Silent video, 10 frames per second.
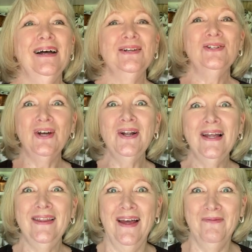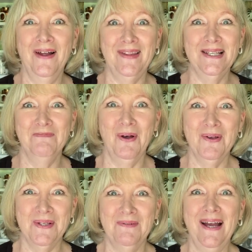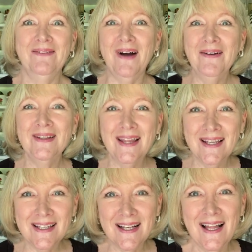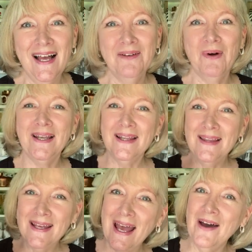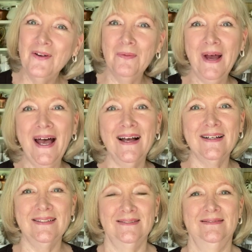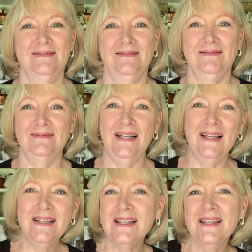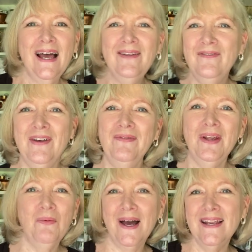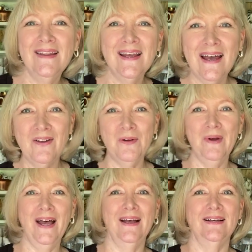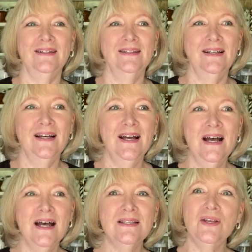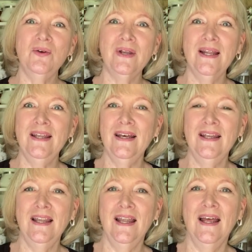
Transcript: Surely they want these bowls, right? Why would they decline? Why didn't they counter back? At least at 9.50, why didn't they counter back? So you know what I did?